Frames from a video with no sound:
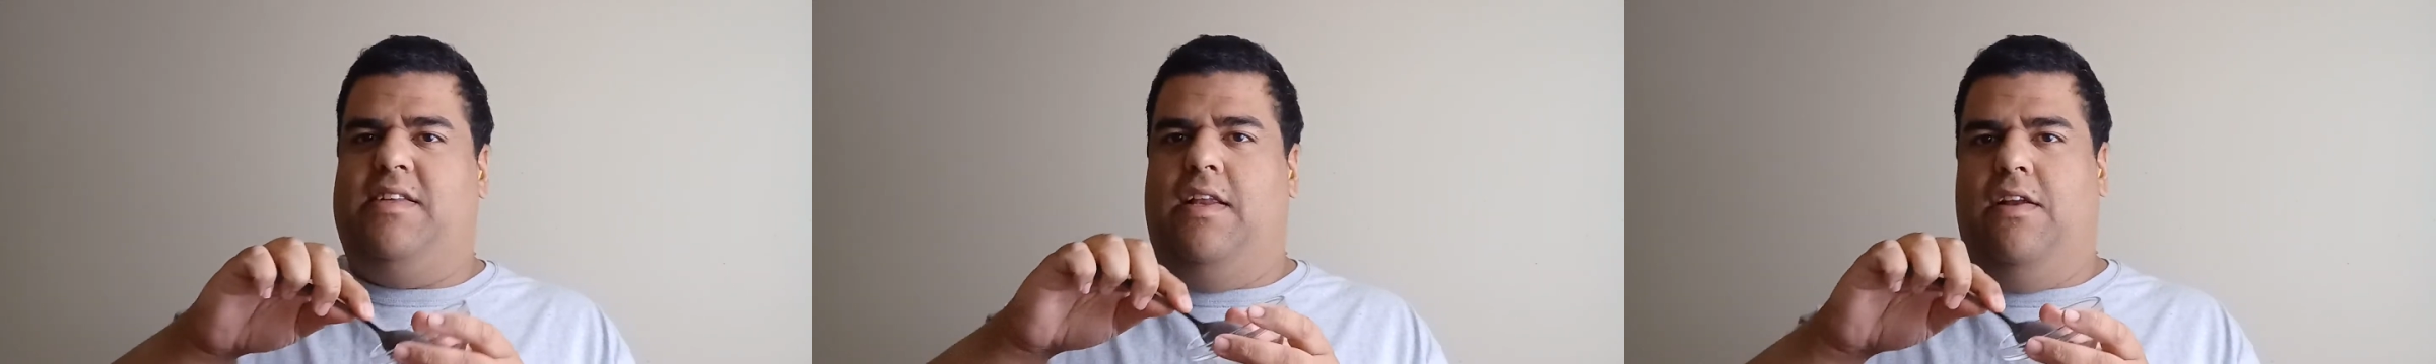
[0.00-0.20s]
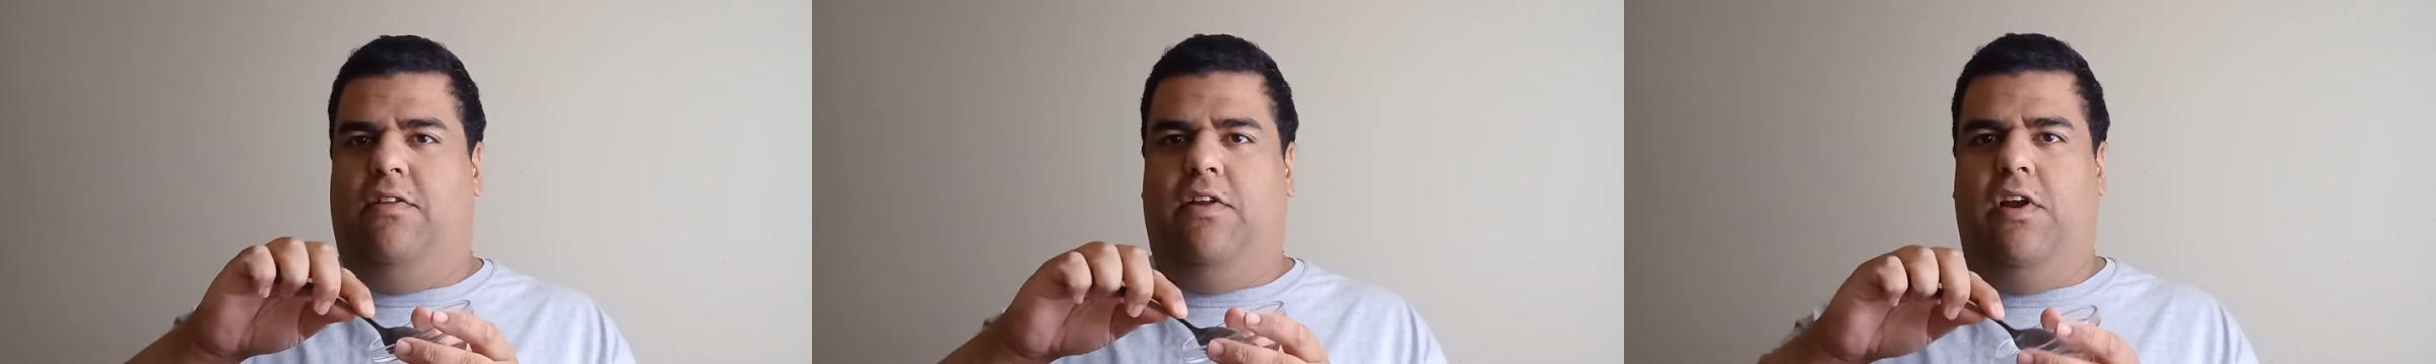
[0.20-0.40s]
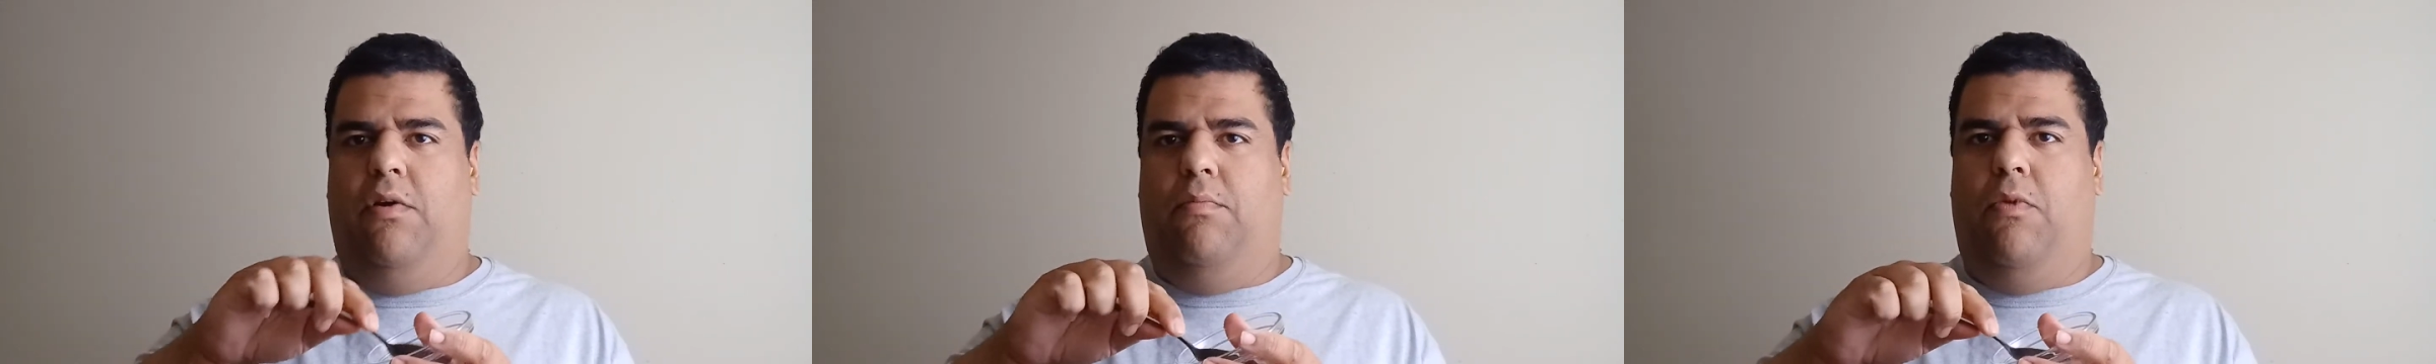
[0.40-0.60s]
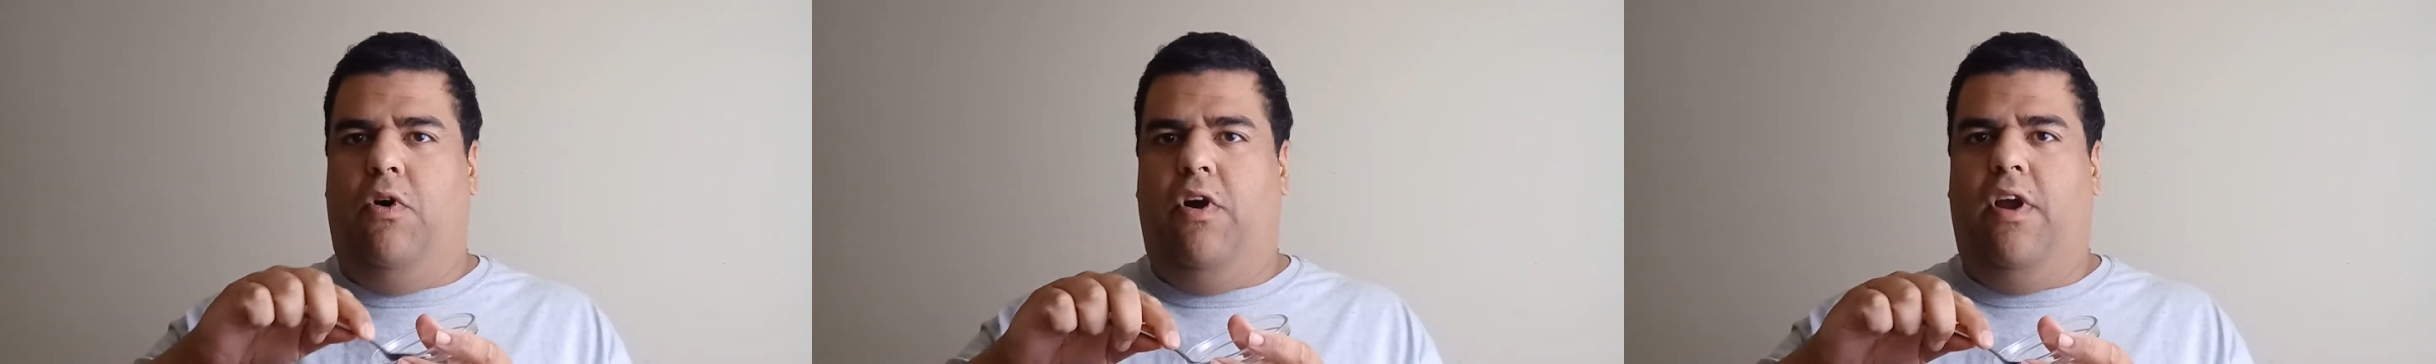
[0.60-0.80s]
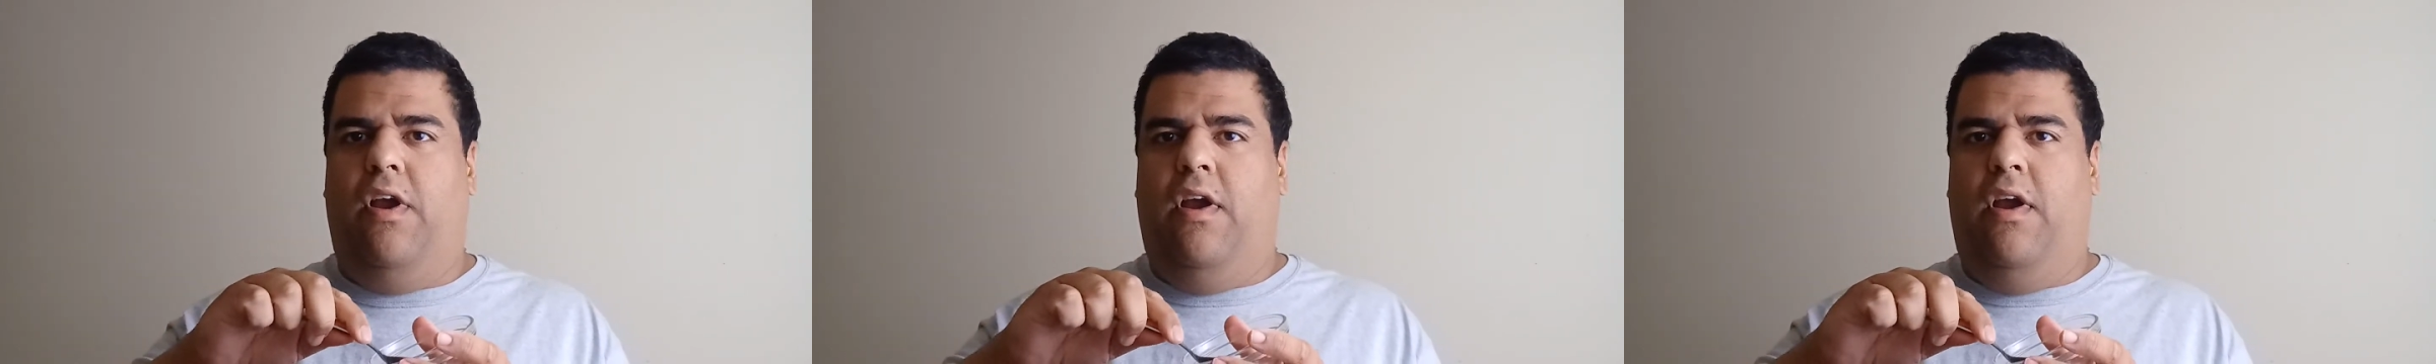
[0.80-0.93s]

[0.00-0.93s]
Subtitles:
it a little more,